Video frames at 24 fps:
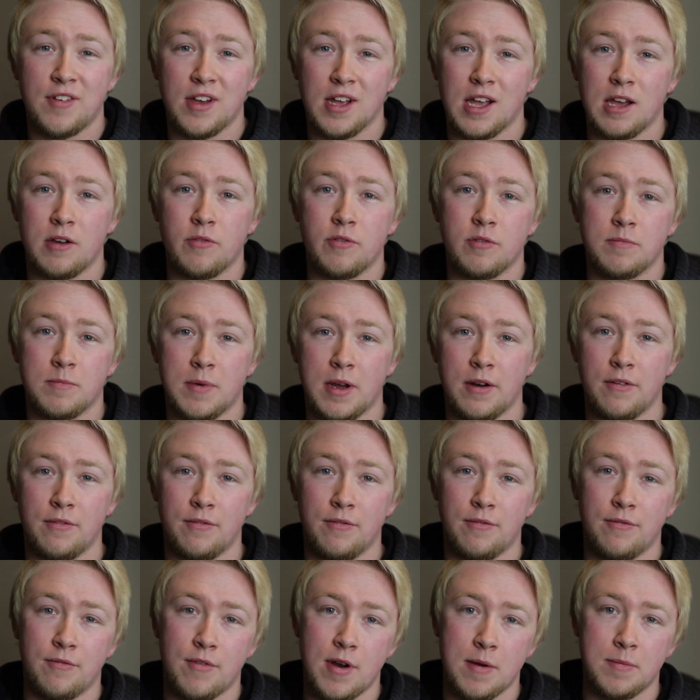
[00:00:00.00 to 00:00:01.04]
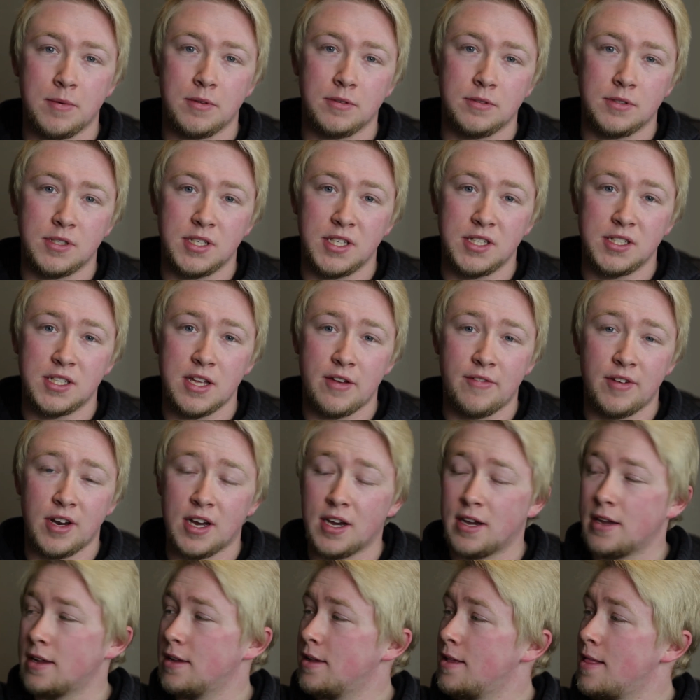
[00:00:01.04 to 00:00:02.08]
I got with my Rebel
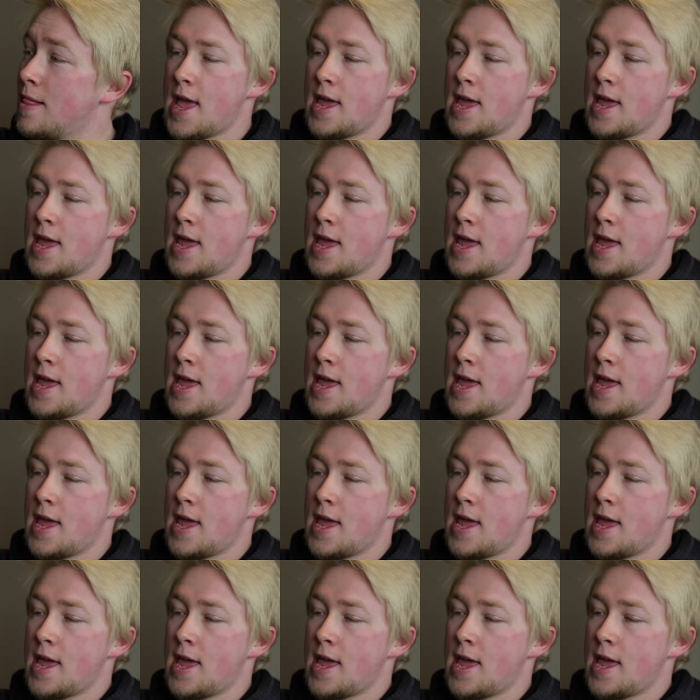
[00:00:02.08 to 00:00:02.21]
T7i.